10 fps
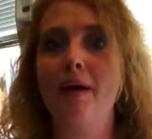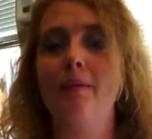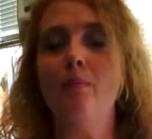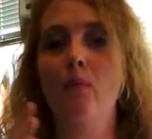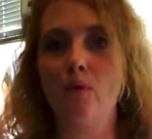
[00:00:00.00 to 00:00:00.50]

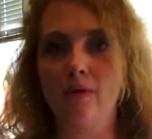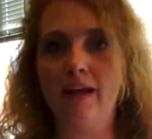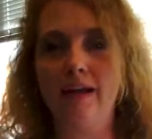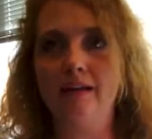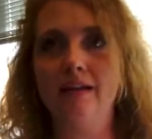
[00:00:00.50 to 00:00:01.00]
but more
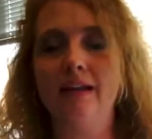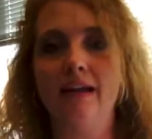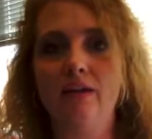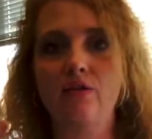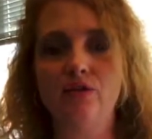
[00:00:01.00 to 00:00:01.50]
likely
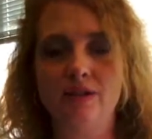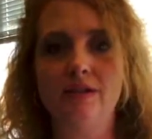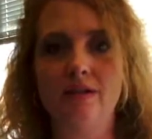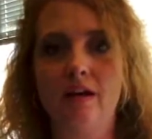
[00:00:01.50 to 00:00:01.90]
like you just